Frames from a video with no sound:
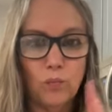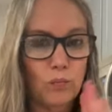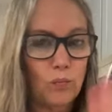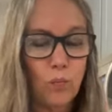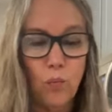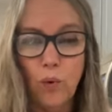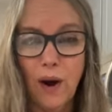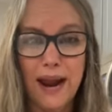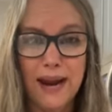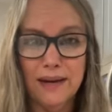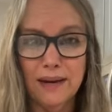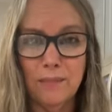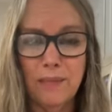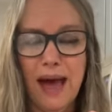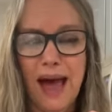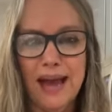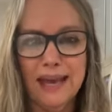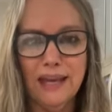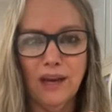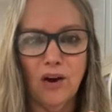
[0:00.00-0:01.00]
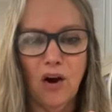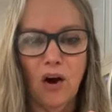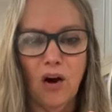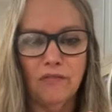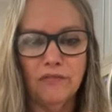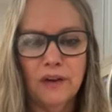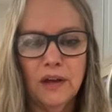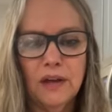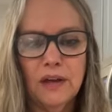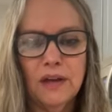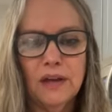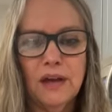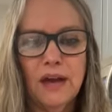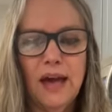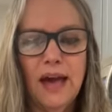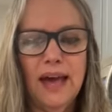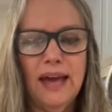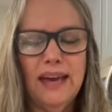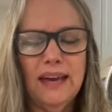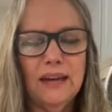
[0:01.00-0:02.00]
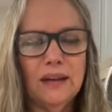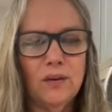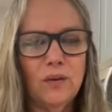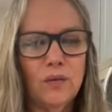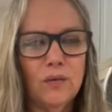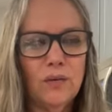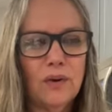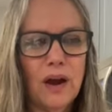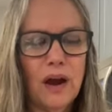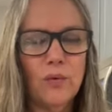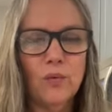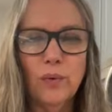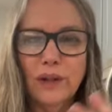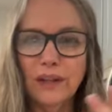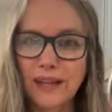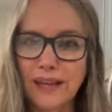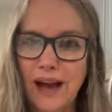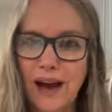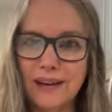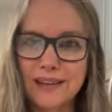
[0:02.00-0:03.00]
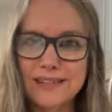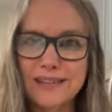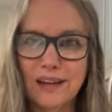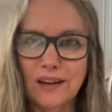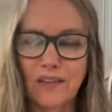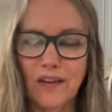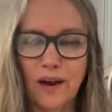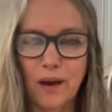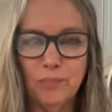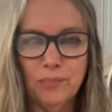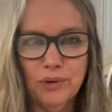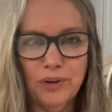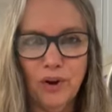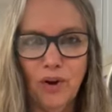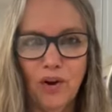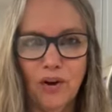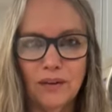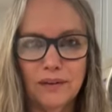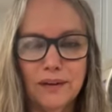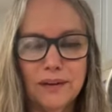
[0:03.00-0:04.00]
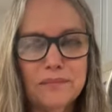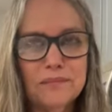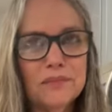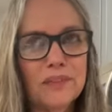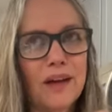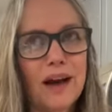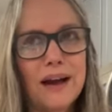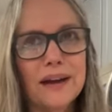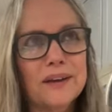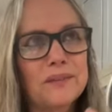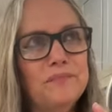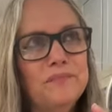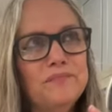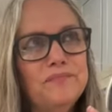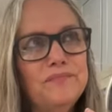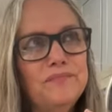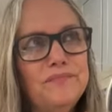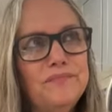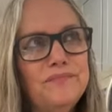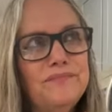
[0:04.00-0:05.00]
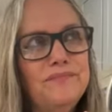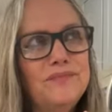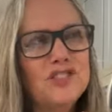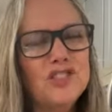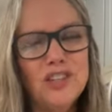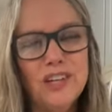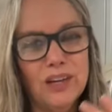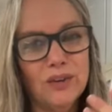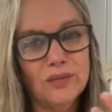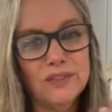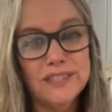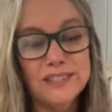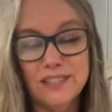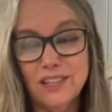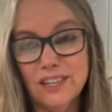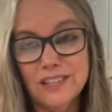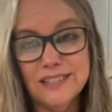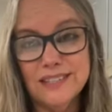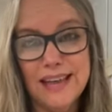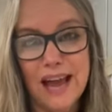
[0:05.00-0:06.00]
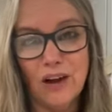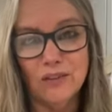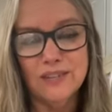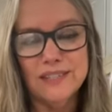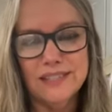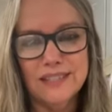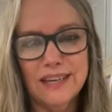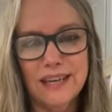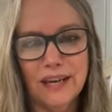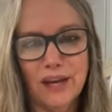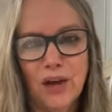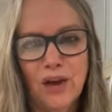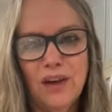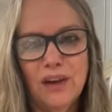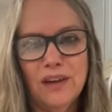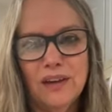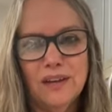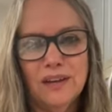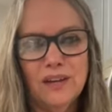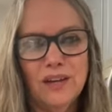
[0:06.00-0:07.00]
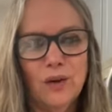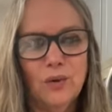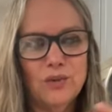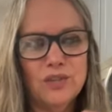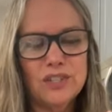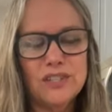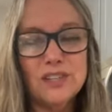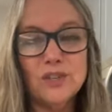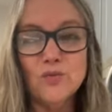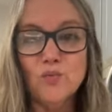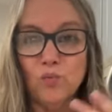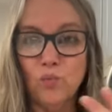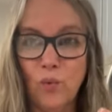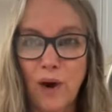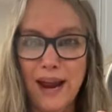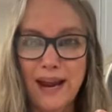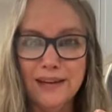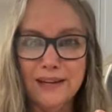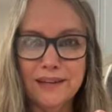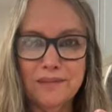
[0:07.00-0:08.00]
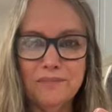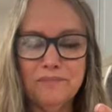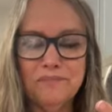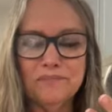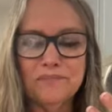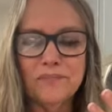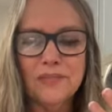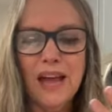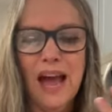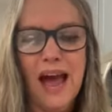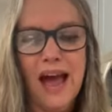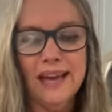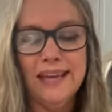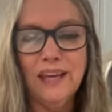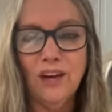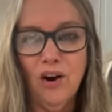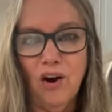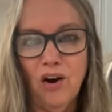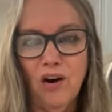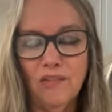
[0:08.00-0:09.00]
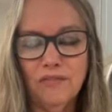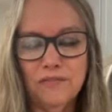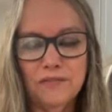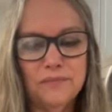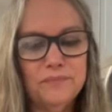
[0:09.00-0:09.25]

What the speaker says: hacky cough. And it really kind of sounded like a put on, like she didn't sound sick. It was just this random hacky cough.